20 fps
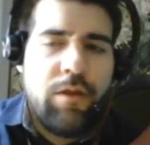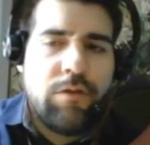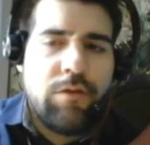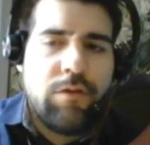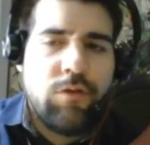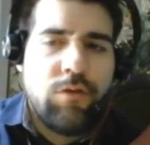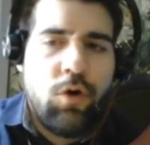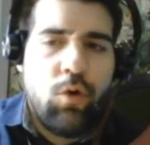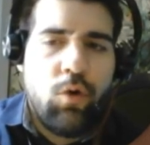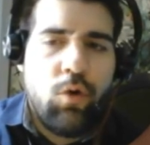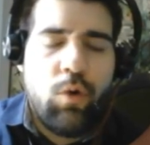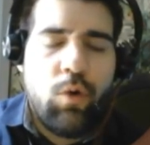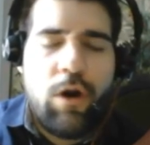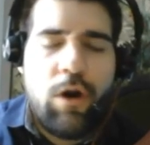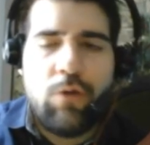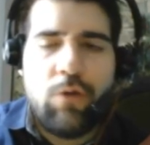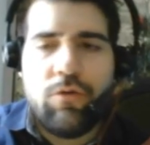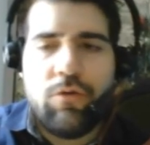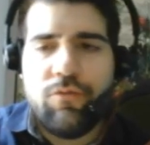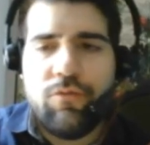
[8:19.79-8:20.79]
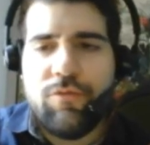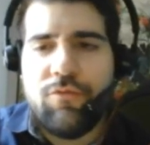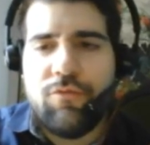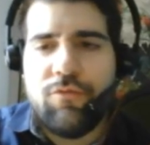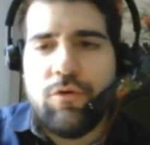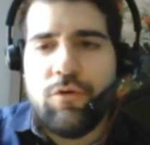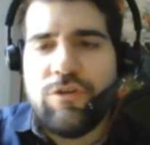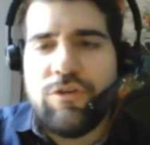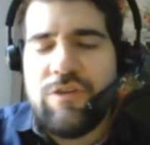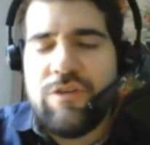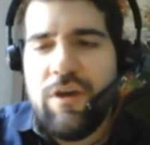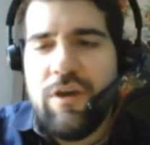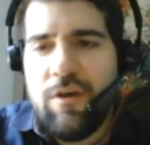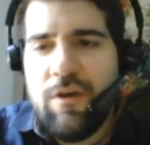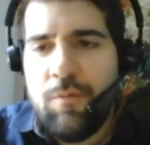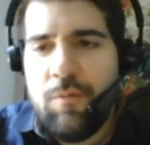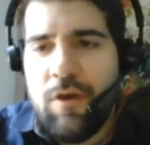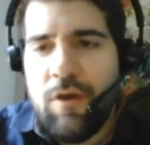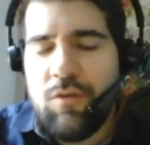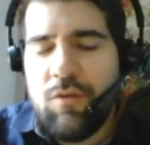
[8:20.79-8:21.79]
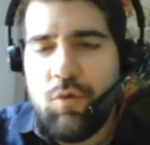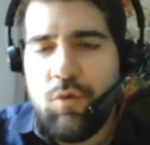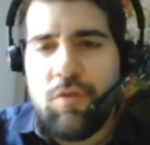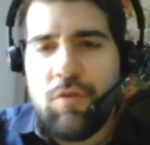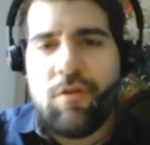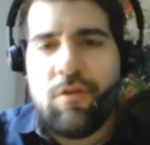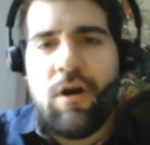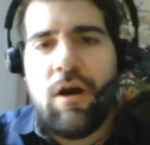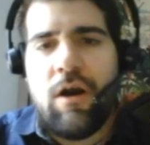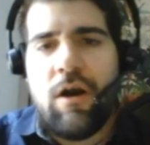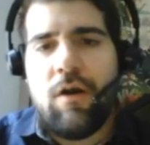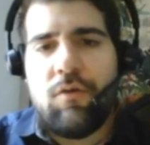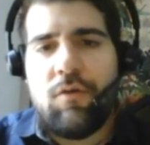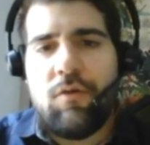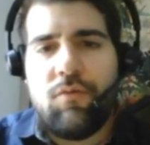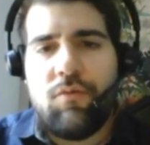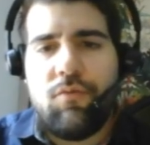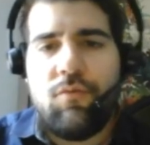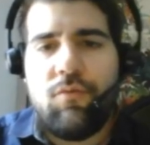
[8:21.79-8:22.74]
So out of the first day, I made 1.5